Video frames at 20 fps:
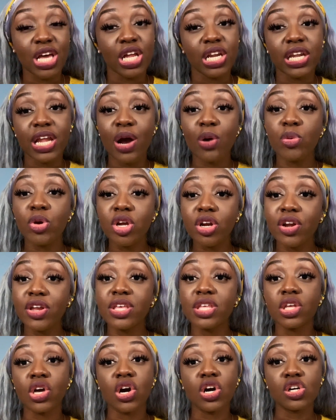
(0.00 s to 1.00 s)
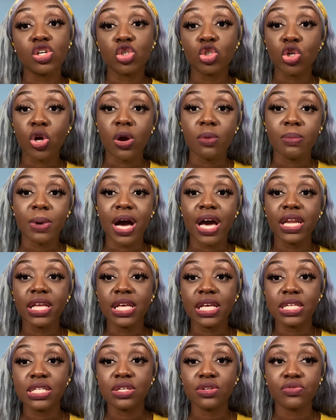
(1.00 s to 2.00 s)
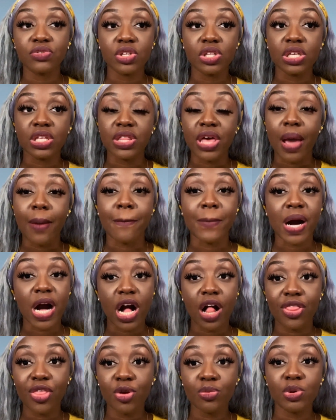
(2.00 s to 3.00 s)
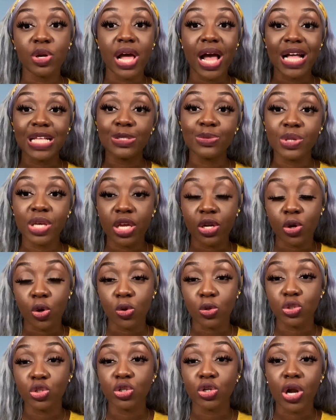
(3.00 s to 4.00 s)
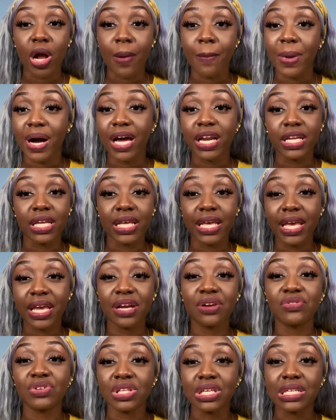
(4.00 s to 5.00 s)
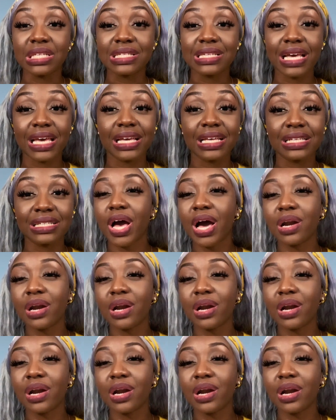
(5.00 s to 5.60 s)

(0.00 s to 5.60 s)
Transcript: Now we are young, so our body isn't really that bothered, but as we get older, our body can't really take,